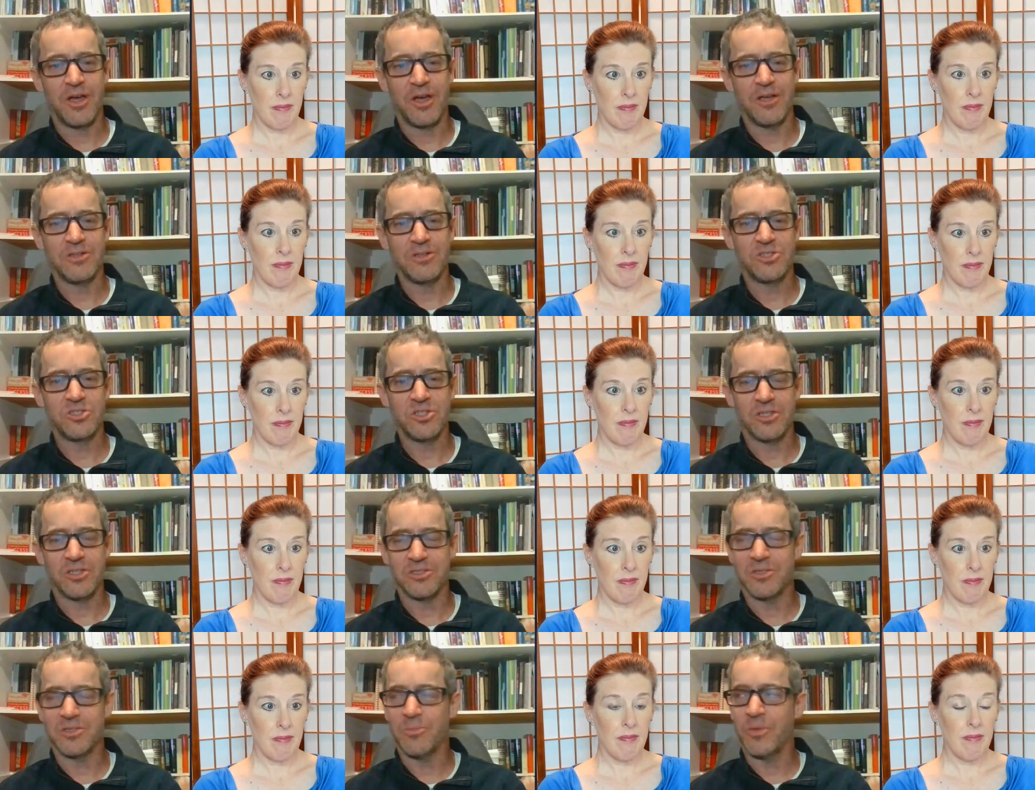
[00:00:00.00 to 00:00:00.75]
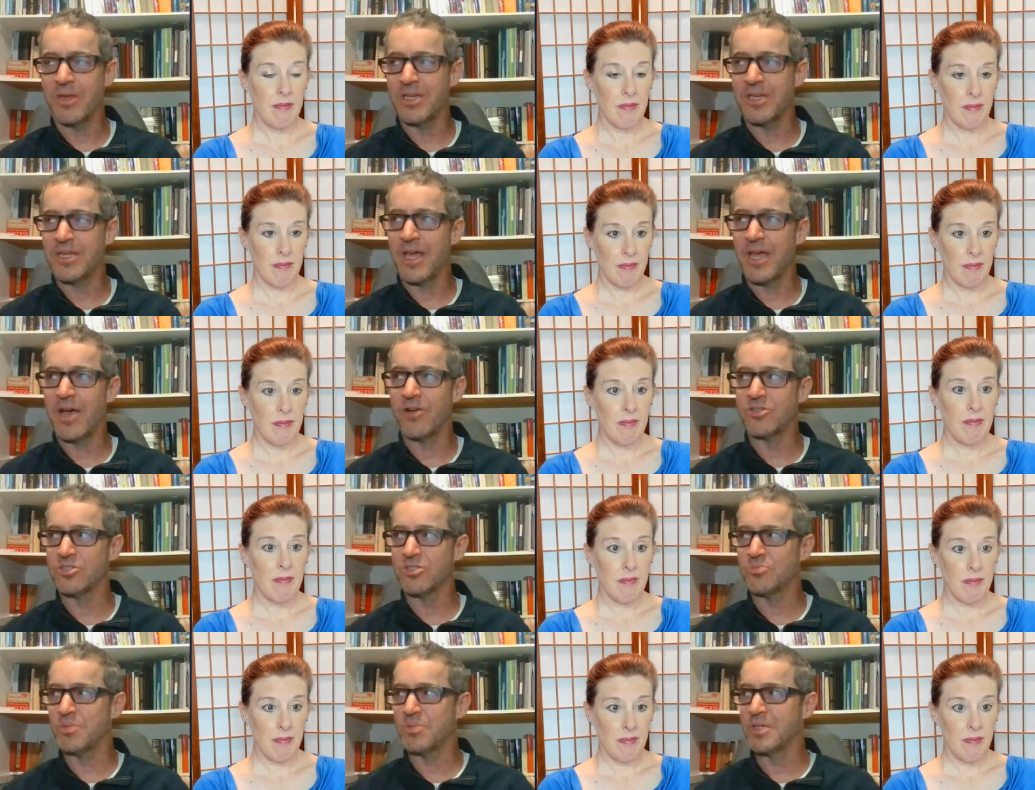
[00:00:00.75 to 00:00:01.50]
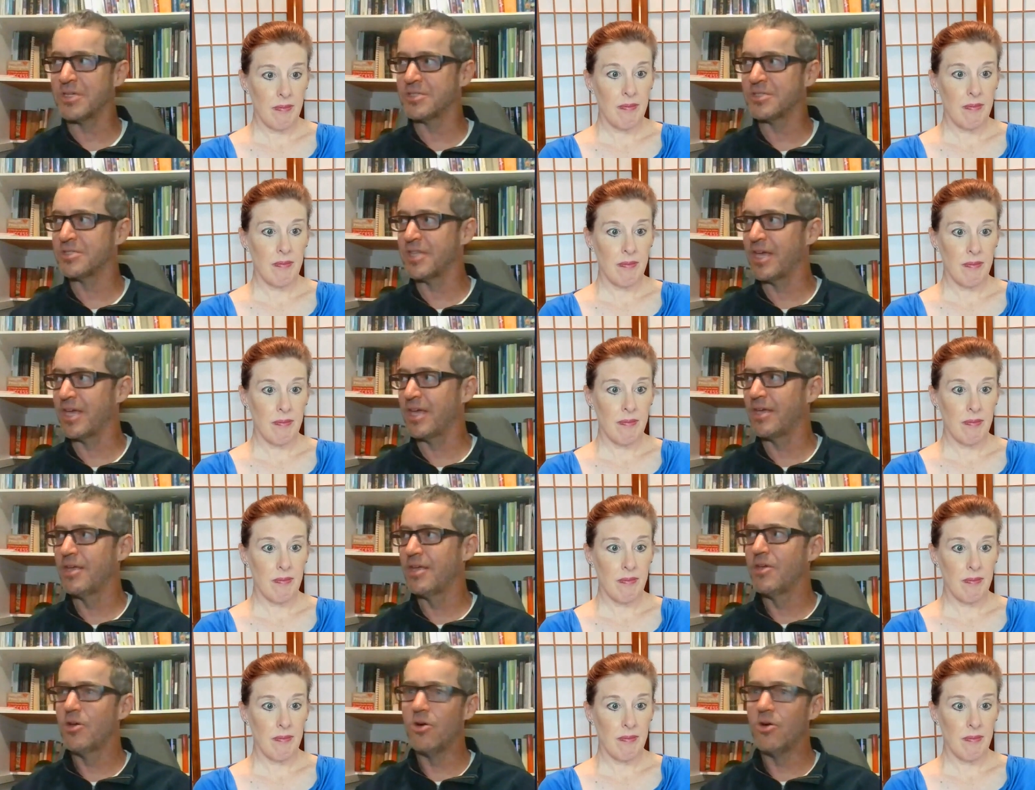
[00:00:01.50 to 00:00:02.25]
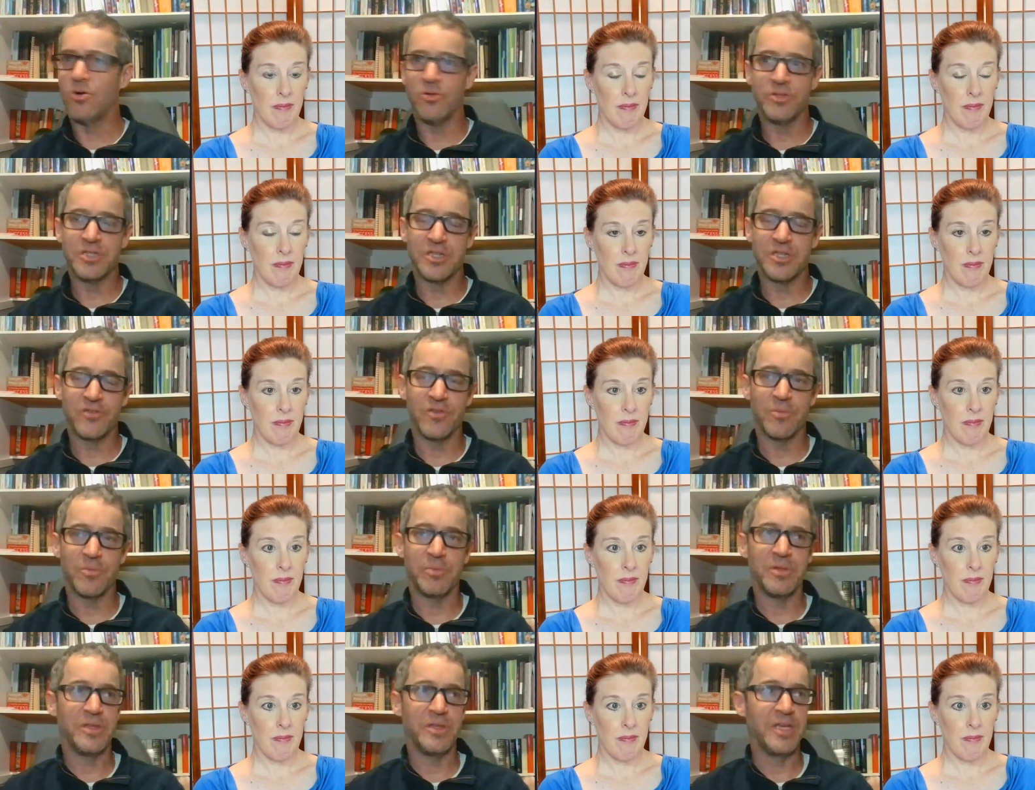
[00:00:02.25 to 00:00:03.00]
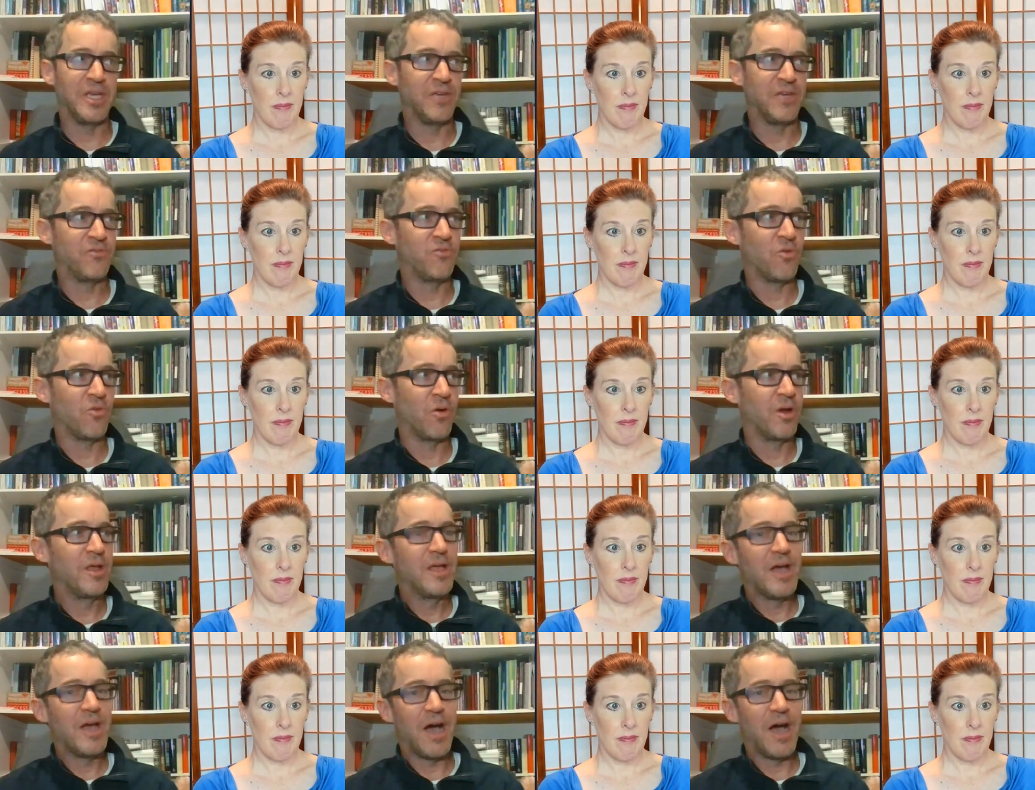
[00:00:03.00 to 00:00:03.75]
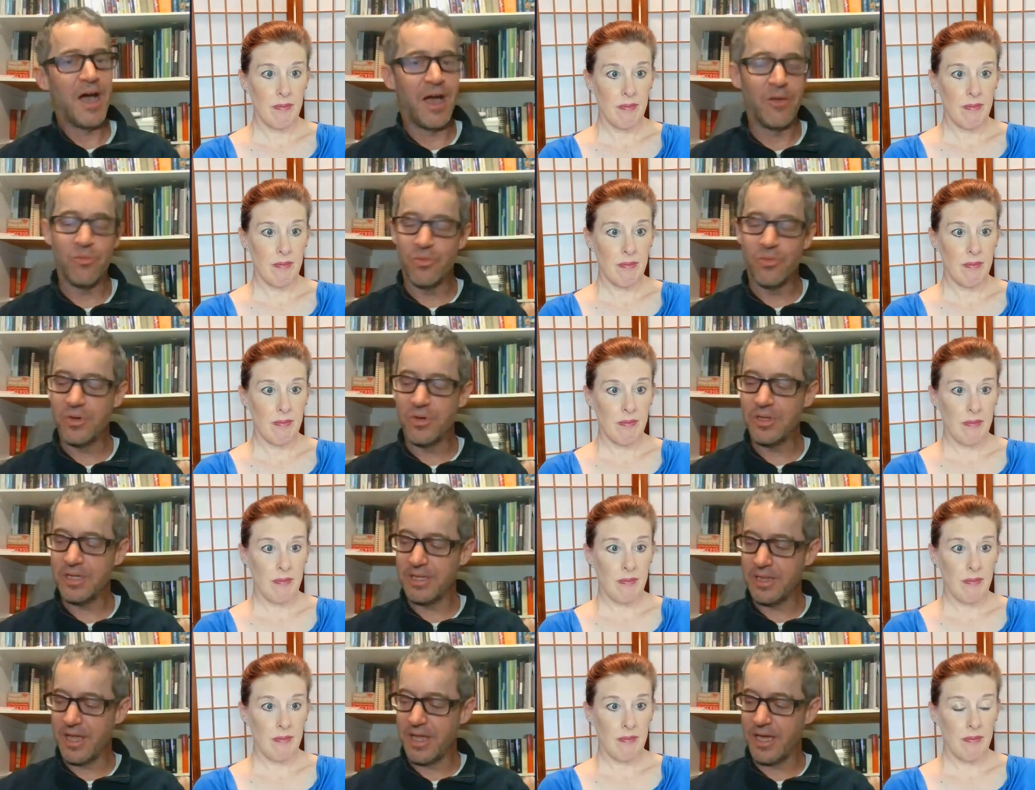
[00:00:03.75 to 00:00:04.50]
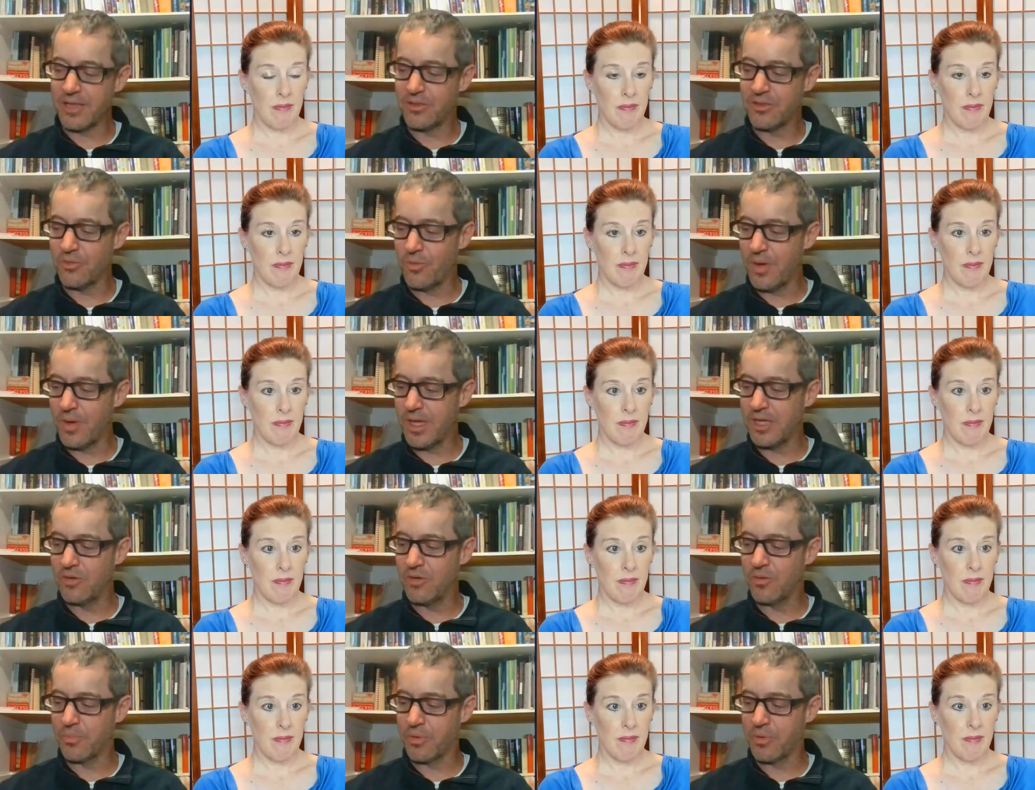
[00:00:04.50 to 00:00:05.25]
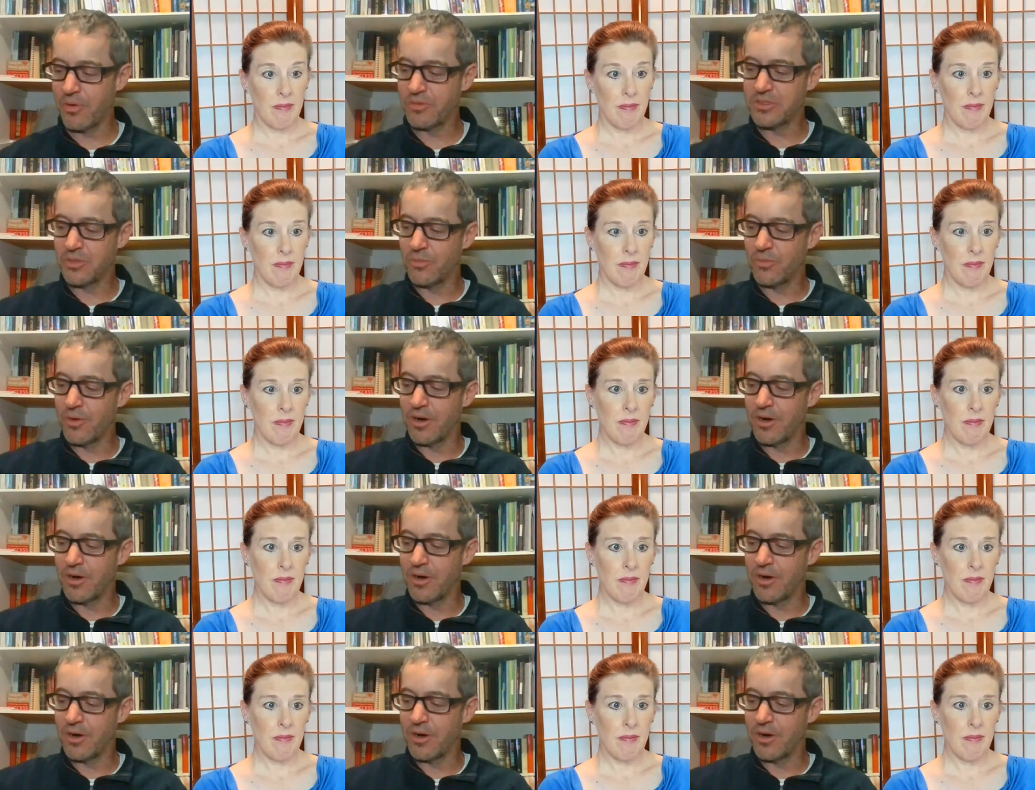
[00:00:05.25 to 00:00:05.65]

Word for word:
Speaker 1: shut somebody down just because they hold a different belief. Or I really like the way you approach it, where you're